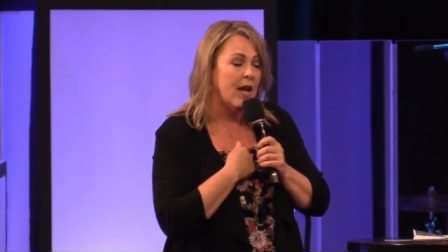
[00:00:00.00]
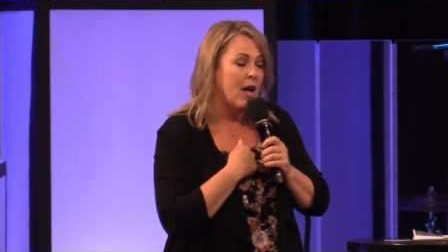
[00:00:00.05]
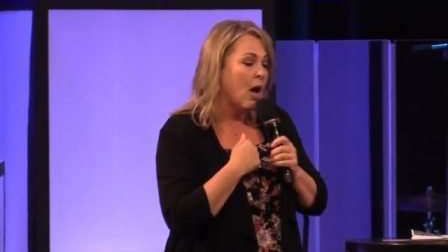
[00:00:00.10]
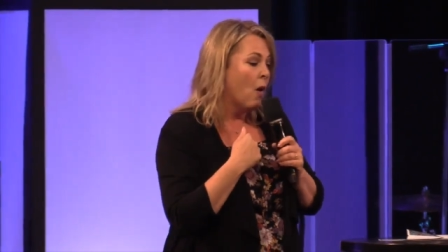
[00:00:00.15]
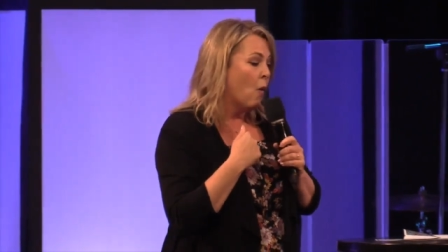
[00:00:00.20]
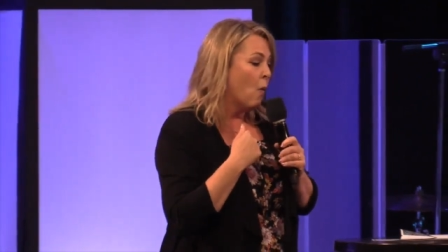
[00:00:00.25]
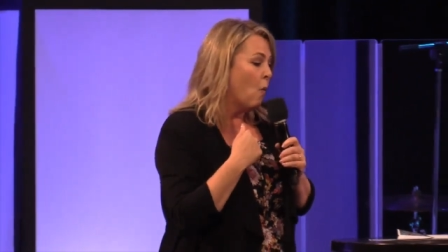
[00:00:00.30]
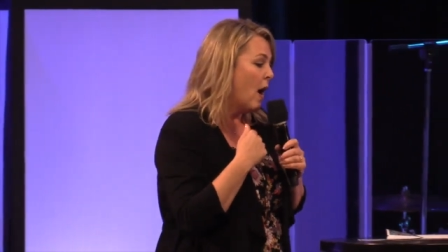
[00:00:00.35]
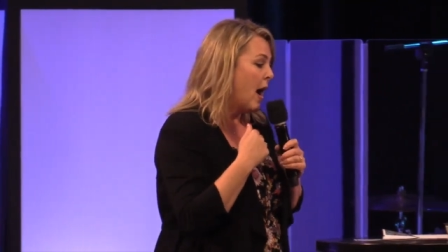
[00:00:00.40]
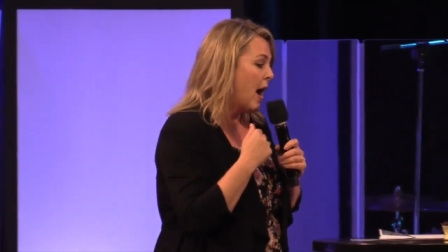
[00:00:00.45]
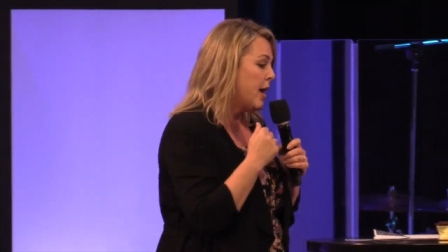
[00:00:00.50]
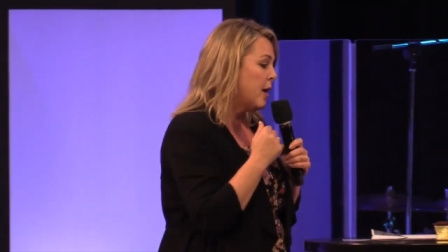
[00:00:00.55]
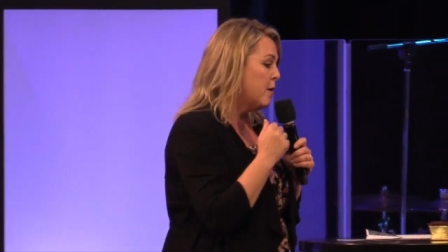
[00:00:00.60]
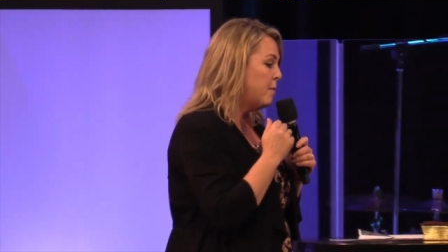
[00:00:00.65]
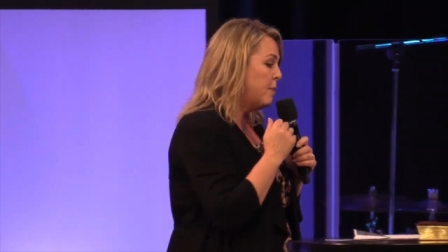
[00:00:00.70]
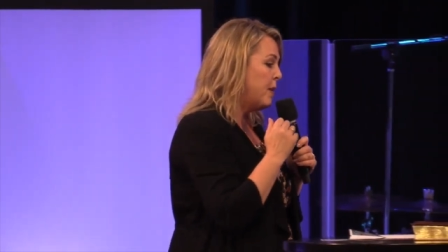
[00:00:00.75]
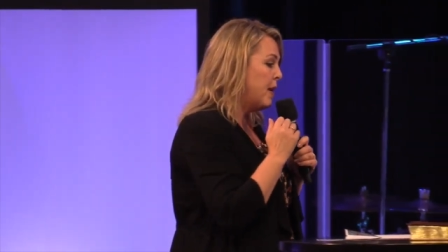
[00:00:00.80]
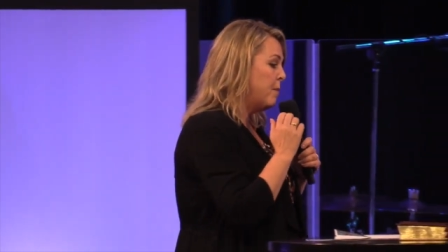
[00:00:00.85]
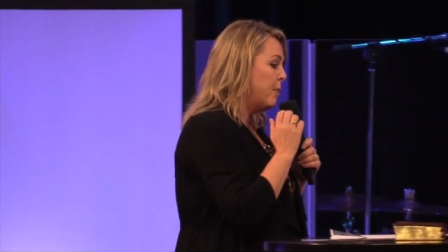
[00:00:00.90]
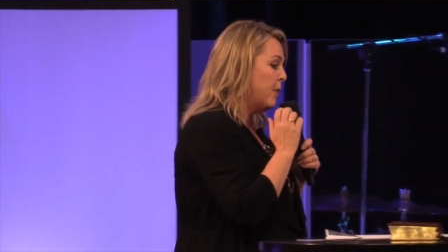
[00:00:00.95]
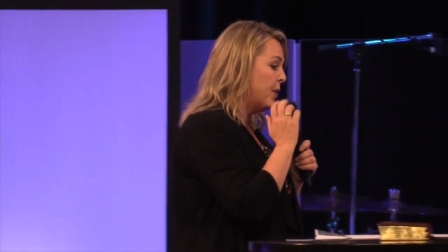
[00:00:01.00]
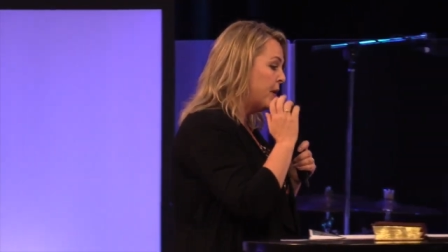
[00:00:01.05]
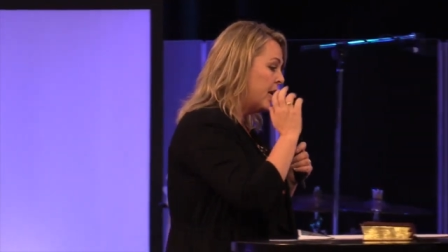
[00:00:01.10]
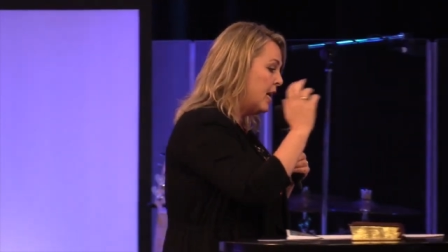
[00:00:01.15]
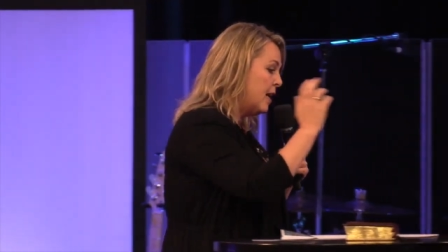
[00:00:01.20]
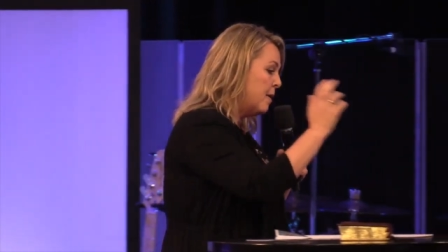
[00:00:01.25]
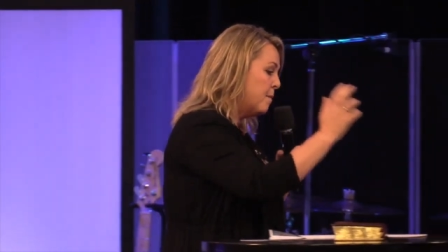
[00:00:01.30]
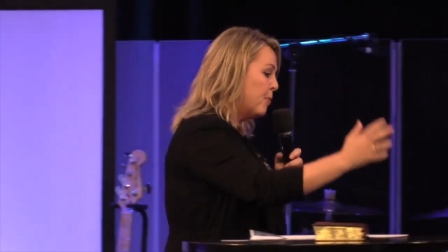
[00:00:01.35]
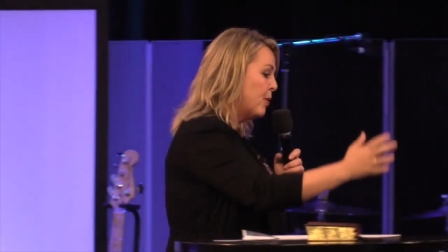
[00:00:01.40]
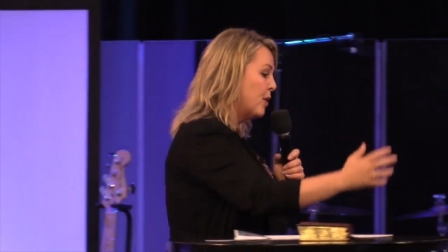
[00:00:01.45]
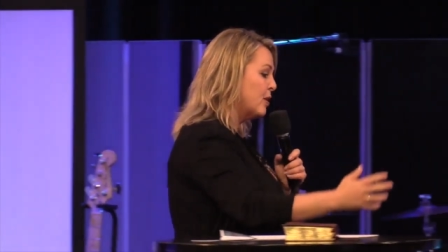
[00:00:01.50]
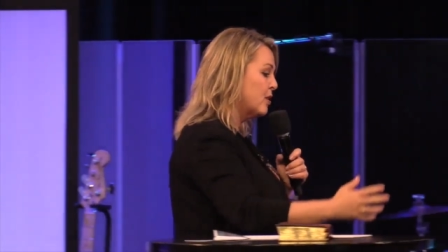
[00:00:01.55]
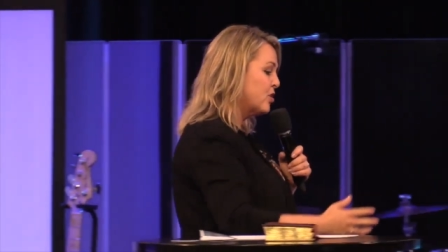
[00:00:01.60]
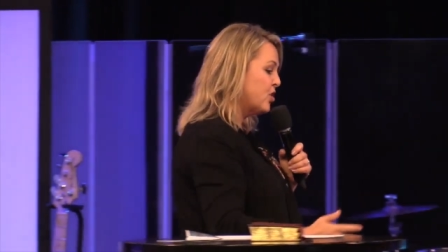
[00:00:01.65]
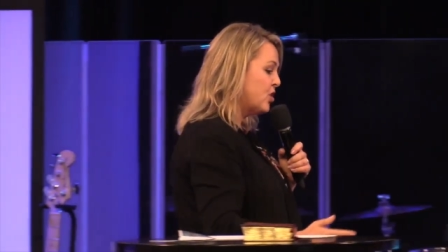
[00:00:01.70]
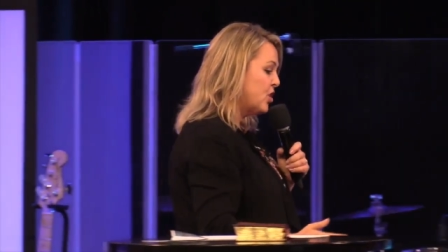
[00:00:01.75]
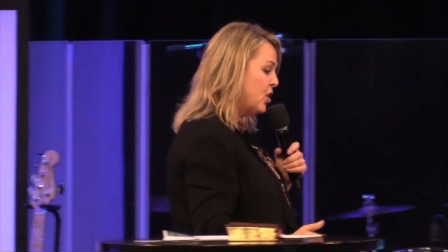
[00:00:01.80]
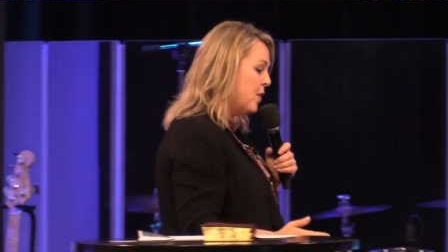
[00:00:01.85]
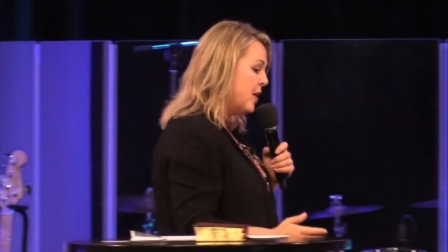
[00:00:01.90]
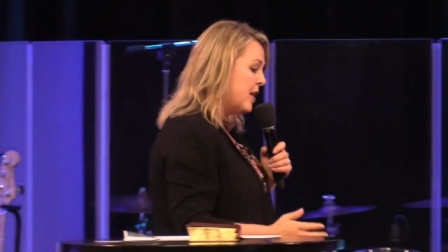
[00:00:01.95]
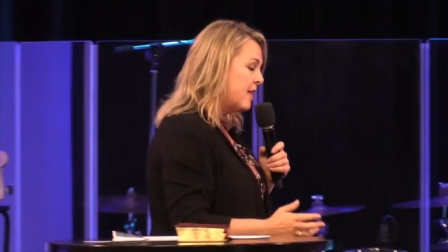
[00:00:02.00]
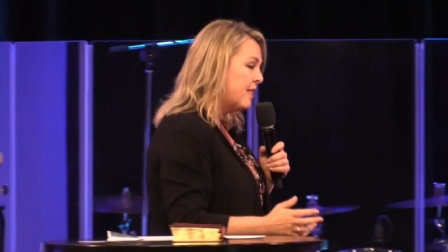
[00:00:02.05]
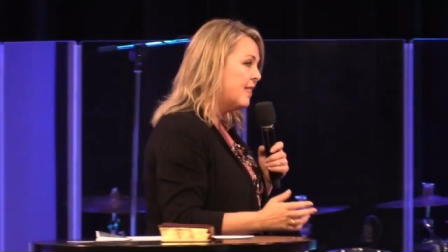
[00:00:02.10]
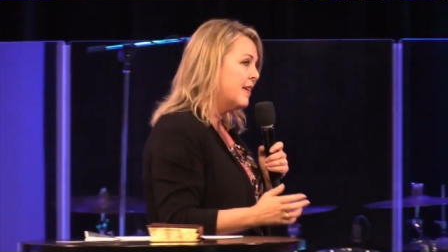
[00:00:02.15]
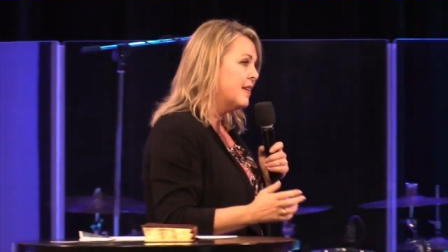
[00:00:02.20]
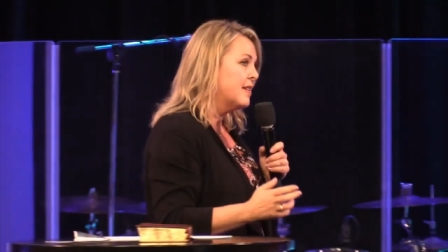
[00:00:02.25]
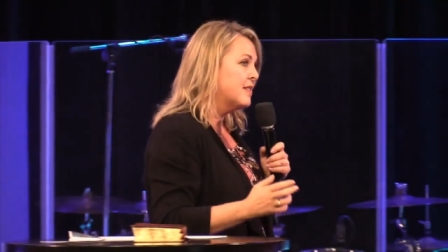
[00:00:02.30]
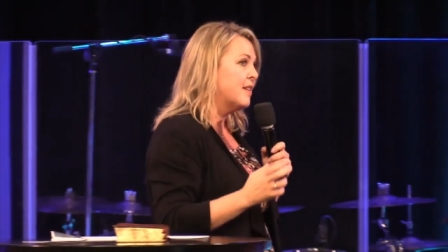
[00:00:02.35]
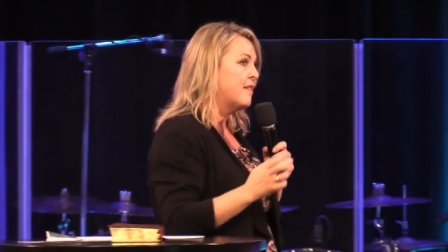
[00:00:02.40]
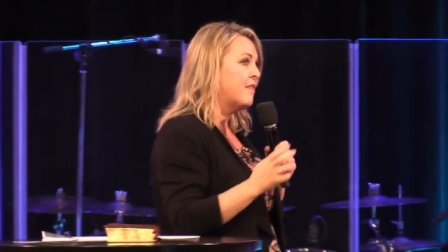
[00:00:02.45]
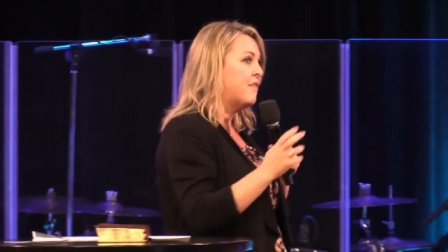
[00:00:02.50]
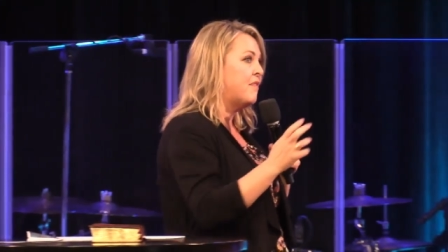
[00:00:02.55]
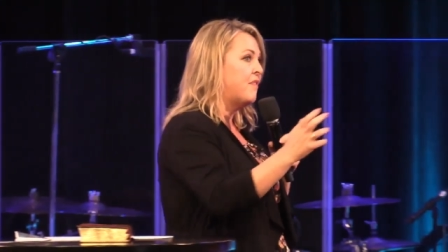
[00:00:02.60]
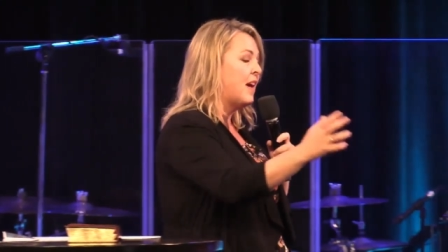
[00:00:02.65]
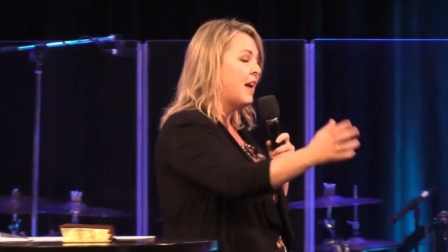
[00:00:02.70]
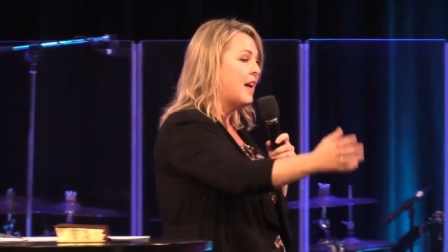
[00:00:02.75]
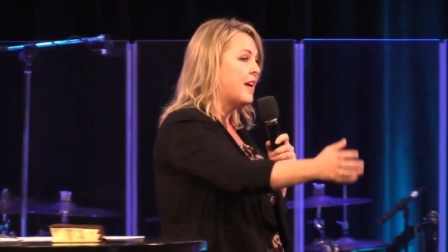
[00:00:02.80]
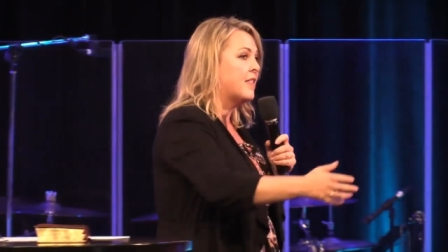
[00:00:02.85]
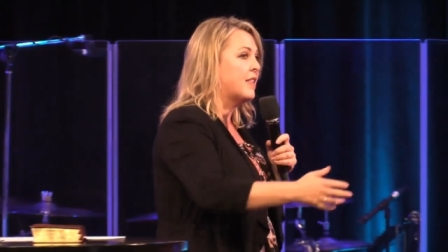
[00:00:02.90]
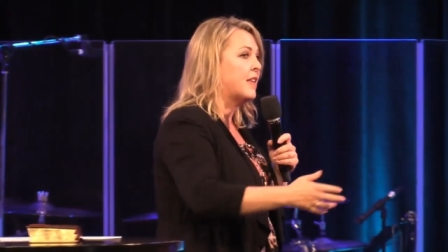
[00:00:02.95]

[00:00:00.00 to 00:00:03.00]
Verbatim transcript: Why do people keep pursuing things of faith,